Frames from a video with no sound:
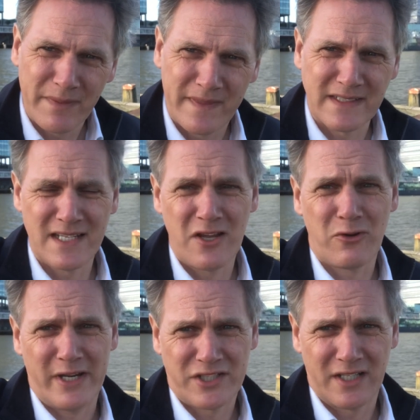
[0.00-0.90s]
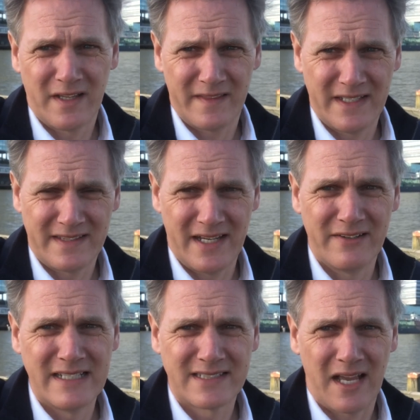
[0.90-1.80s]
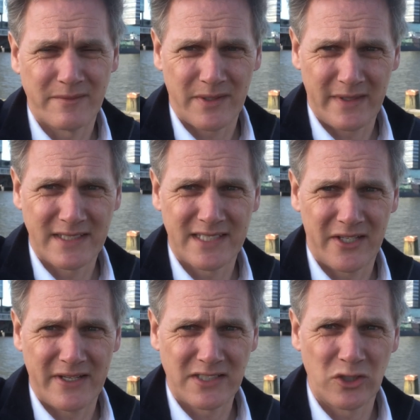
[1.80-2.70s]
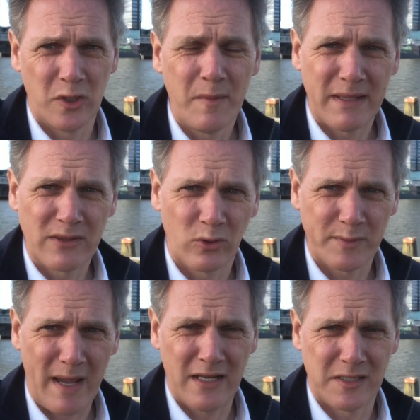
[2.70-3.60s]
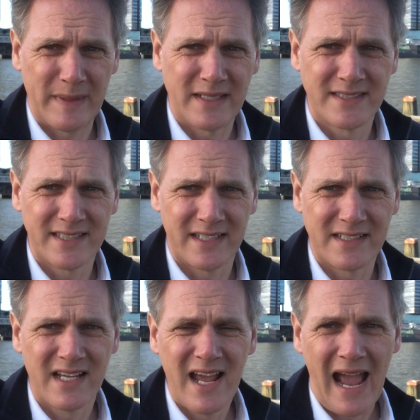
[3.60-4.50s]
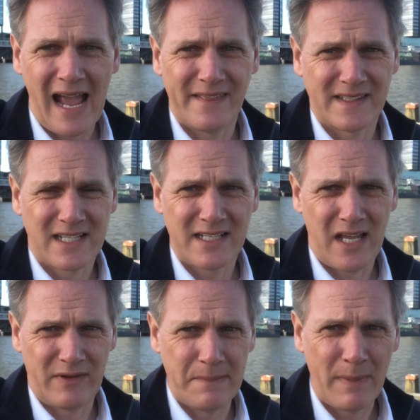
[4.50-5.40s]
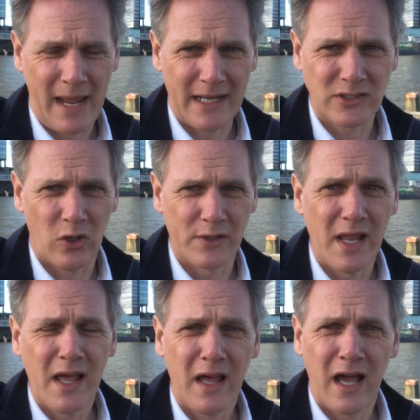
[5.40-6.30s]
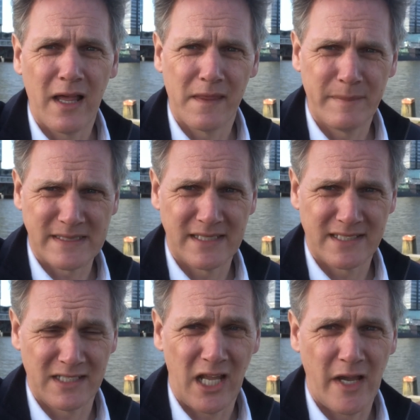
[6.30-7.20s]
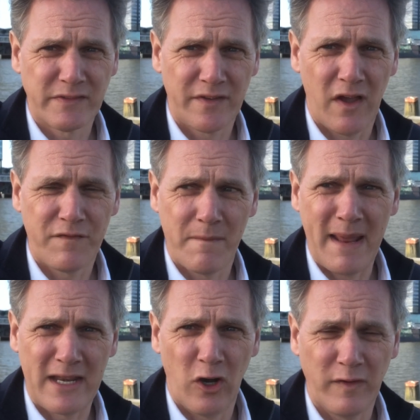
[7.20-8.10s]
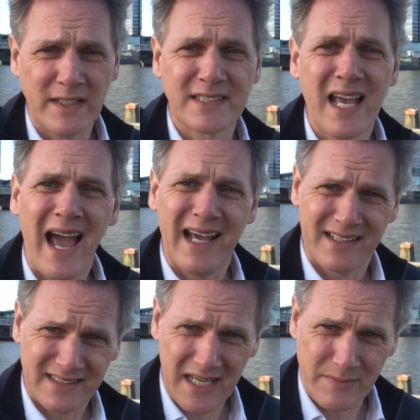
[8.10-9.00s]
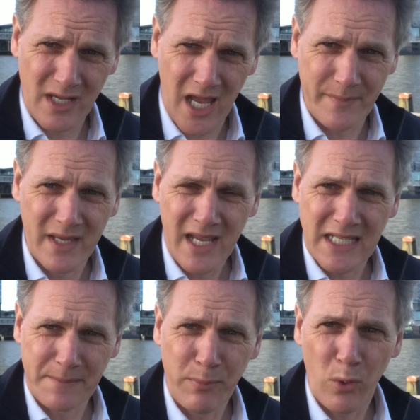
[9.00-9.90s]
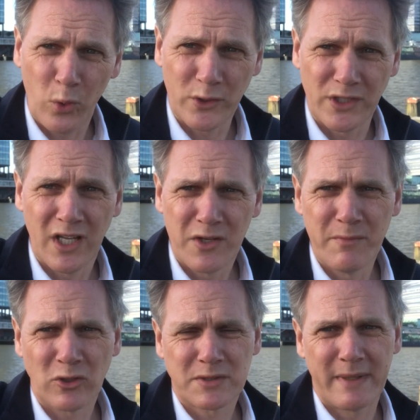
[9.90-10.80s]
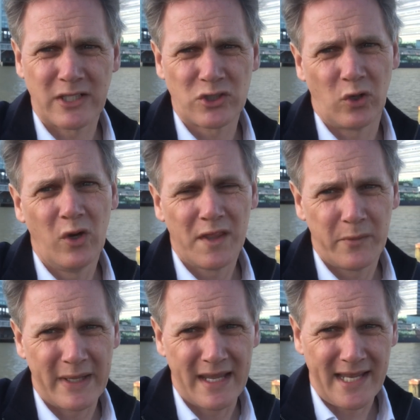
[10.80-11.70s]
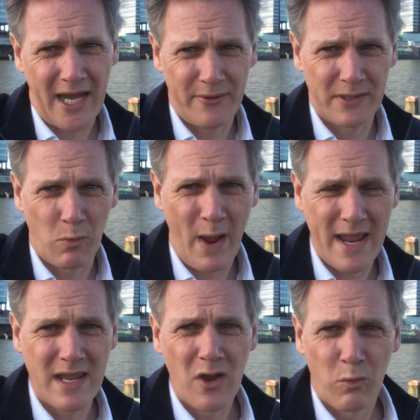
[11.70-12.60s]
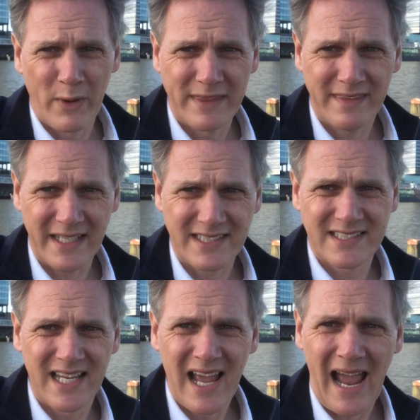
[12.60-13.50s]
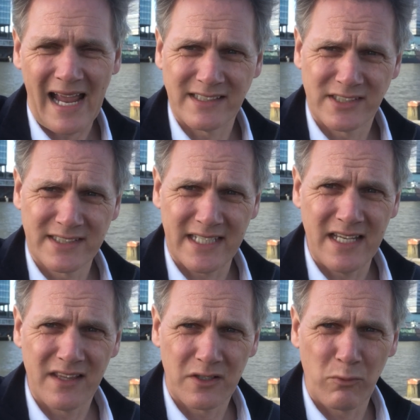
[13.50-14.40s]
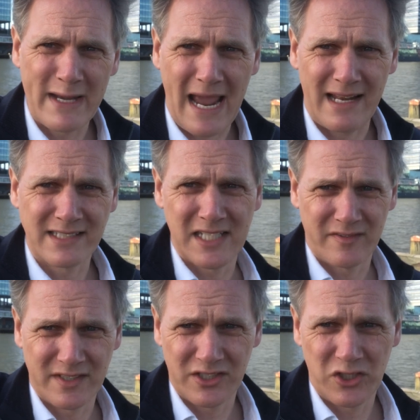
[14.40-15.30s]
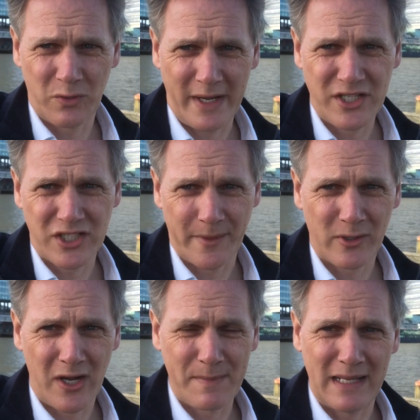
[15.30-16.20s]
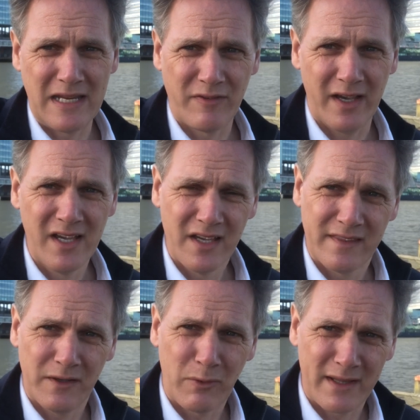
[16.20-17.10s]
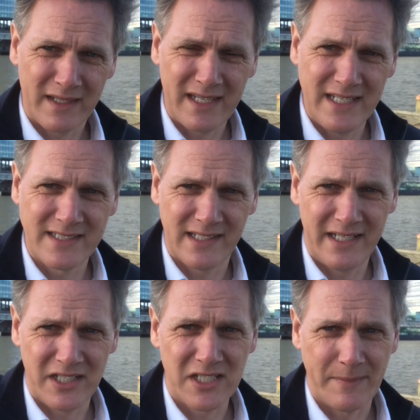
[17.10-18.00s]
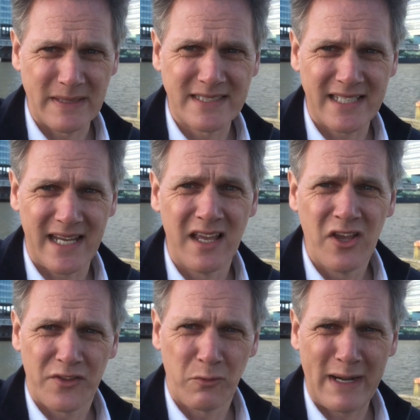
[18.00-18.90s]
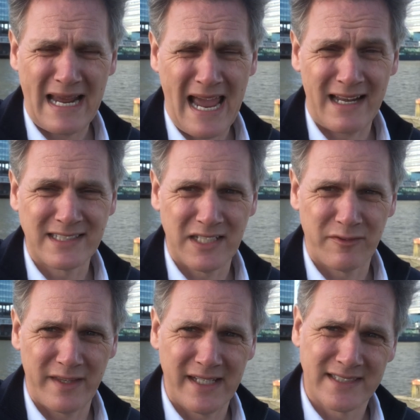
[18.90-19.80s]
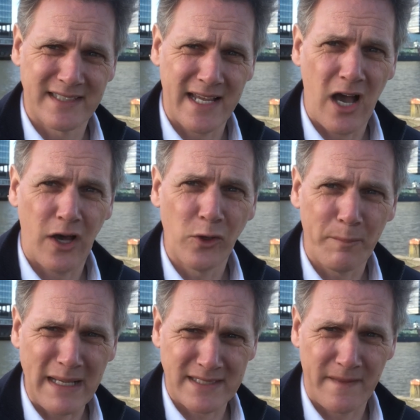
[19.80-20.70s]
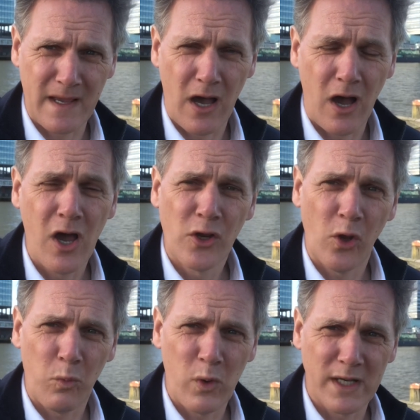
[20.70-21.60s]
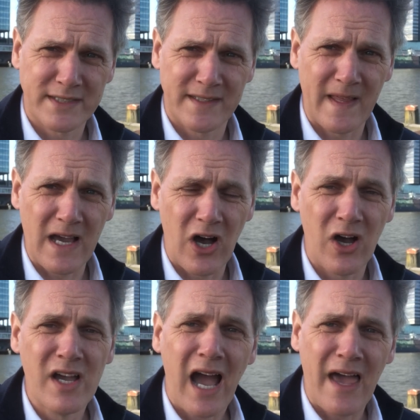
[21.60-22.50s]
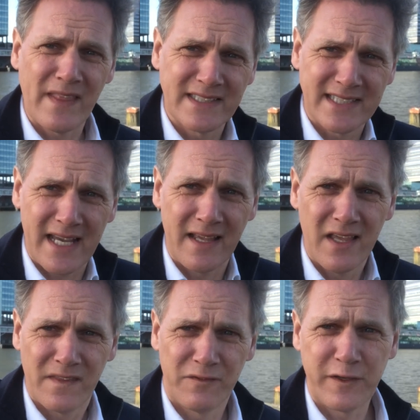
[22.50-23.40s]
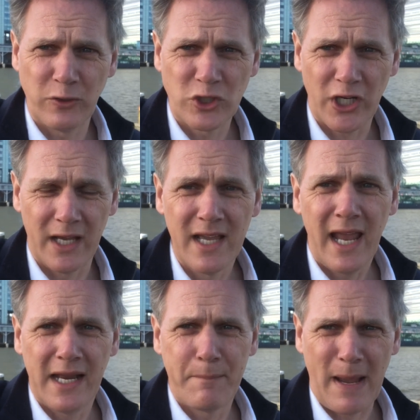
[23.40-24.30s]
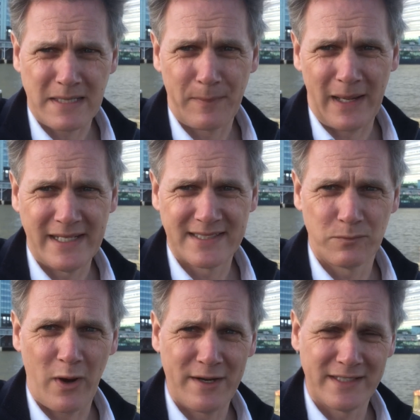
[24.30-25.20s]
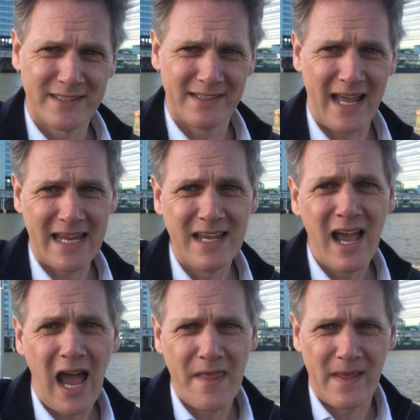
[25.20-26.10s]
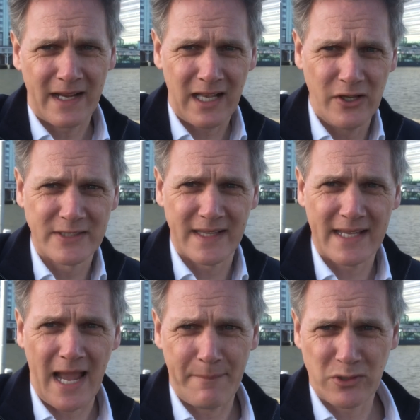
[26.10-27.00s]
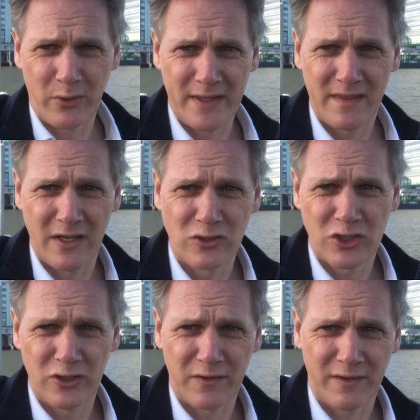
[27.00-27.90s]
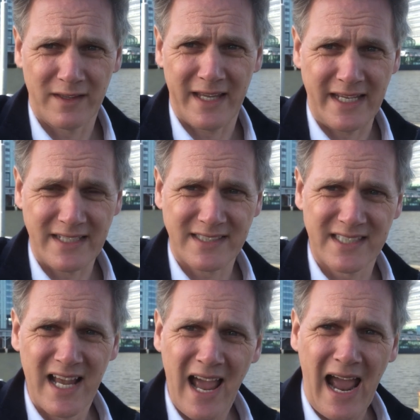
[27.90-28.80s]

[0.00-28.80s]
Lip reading: there's no question that there is something serious to be thought about, to be considered, and that's going to have an impact on the businesses and lives for many of us. And at the same time, it's important not to make sure that we get carried away with this and to see the reality of the situation. I'm a great believer that one of the keys to leadership is seeing the reality of things as they are, not better than they are, not worse than they are, and then seeing the future in a better place than where it is today, and then closing the gap between those two different things.